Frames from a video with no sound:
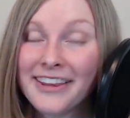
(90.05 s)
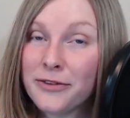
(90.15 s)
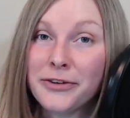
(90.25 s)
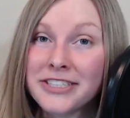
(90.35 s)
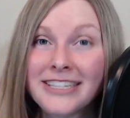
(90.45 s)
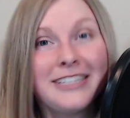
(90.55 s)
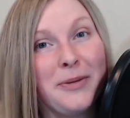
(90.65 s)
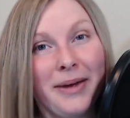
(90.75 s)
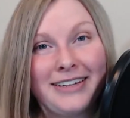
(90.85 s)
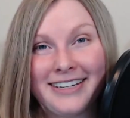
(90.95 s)
The first thing to
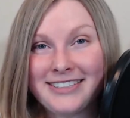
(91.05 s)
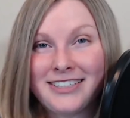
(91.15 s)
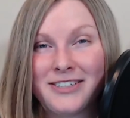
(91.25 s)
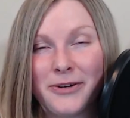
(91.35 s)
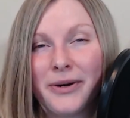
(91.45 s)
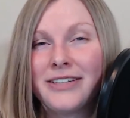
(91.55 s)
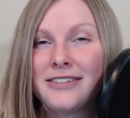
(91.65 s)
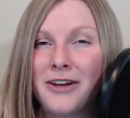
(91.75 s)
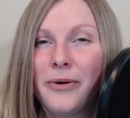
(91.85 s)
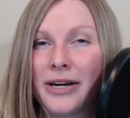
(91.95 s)
pay attention to is
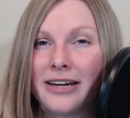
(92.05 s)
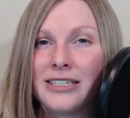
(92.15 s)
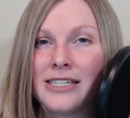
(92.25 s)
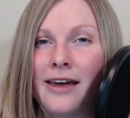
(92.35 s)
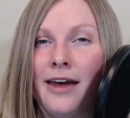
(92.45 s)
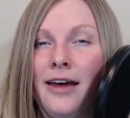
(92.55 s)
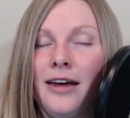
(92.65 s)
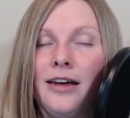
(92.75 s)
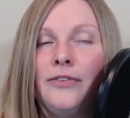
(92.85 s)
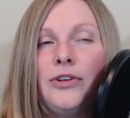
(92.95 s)
notice
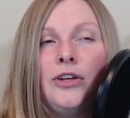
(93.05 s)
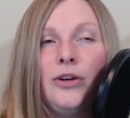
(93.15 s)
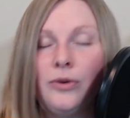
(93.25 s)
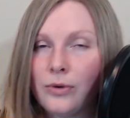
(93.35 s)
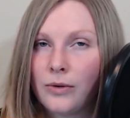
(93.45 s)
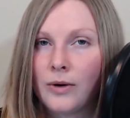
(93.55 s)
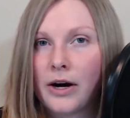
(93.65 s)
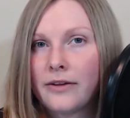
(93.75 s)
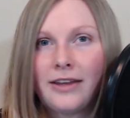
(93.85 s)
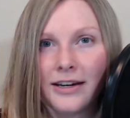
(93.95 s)
if you
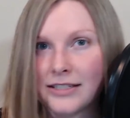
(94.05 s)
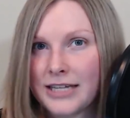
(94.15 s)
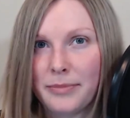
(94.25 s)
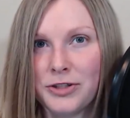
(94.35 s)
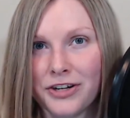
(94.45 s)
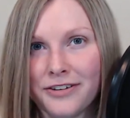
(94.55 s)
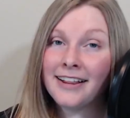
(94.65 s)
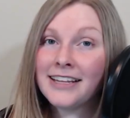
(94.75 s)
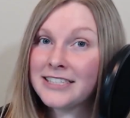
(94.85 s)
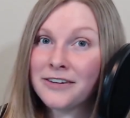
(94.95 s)
are the exception.
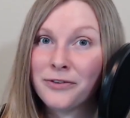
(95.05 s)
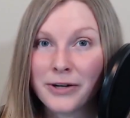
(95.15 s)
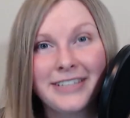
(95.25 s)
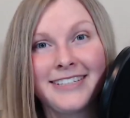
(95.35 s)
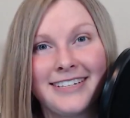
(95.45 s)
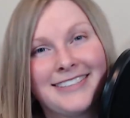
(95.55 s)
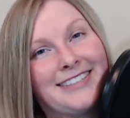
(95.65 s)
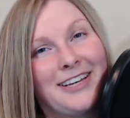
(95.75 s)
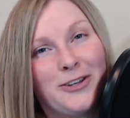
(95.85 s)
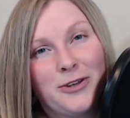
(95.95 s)
Let's say, for instance,
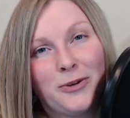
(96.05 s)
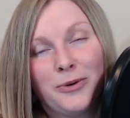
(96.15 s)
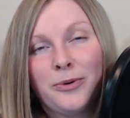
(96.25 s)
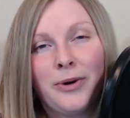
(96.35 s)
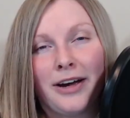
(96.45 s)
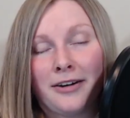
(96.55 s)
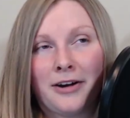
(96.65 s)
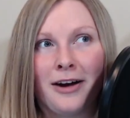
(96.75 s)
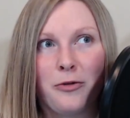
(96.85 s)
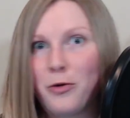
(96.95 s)
that you
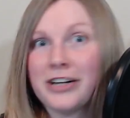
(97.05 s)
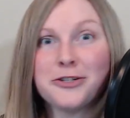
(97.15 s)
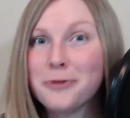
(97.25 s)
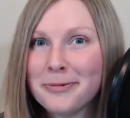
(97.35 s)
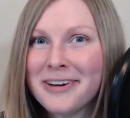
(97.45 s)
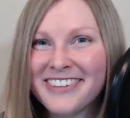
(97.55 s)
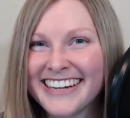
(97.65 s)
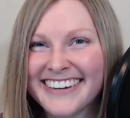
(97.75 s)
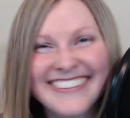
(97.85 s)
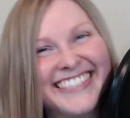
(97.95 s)
watched one of my
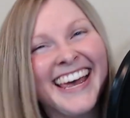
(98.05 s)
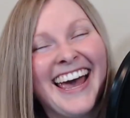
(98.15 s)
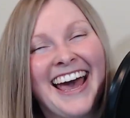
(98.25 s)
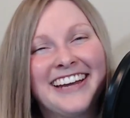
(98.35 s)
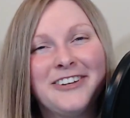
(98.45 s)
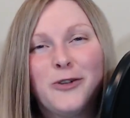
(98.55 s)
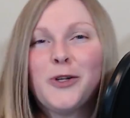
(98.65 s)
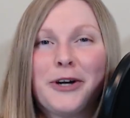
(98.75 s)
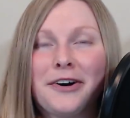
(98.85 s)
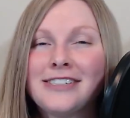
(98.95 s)
videos and you
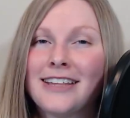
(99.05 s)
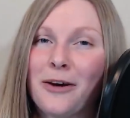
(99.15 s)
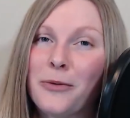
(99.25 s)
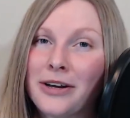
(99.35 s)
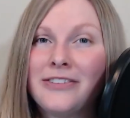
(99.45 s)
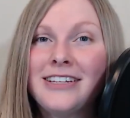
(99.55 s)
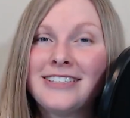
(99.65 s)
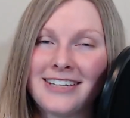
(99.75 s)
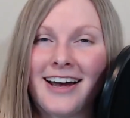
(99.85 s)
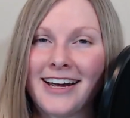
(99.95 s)
learned that one of the
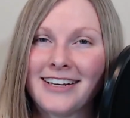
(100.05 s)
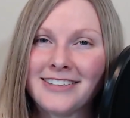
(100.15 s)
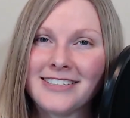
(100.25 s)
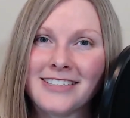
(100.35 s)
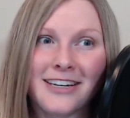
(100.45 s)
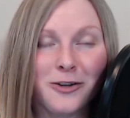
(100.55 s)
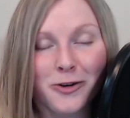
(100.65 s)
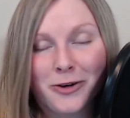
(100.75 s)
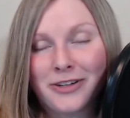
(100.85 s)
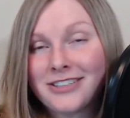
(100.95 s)
signs that a
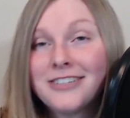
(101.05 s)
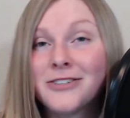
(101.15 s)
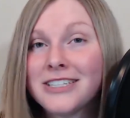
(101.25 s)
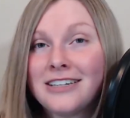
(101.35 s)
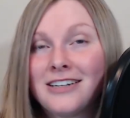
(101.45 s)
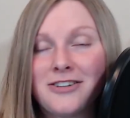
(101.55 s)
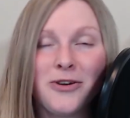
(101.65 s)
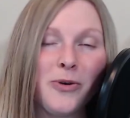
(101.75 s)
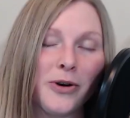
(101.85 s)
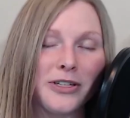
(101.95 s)
girl is interested in
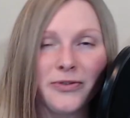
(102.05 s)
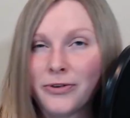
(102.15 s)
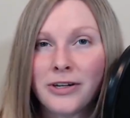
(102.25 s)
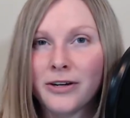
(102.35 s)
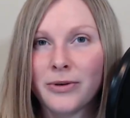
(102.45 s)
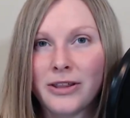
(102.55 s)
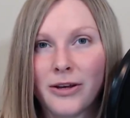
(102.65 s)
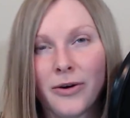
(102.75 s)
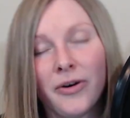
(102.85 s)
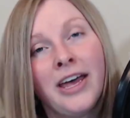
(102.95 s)
you or is flirting with
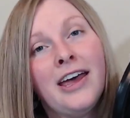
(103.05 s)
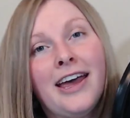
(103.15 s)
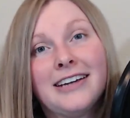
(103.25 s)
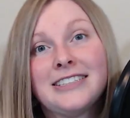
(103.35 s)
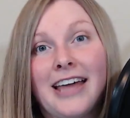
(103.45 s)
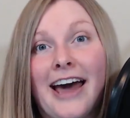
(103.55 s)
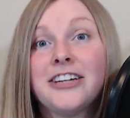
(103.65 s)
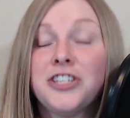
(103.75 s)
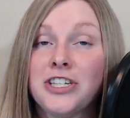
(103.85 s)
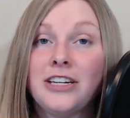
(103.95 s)
you is that
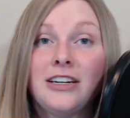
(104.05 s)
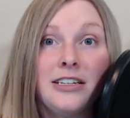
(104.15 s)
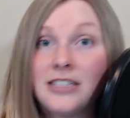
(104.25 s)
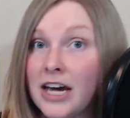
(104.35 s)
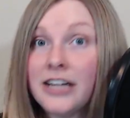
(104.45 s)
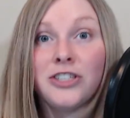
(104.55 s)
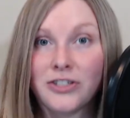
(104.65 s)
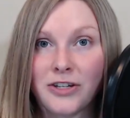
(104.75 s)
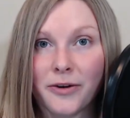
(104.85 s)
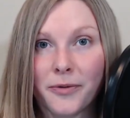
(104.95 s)
she
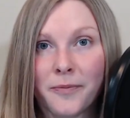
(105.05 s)
touches you.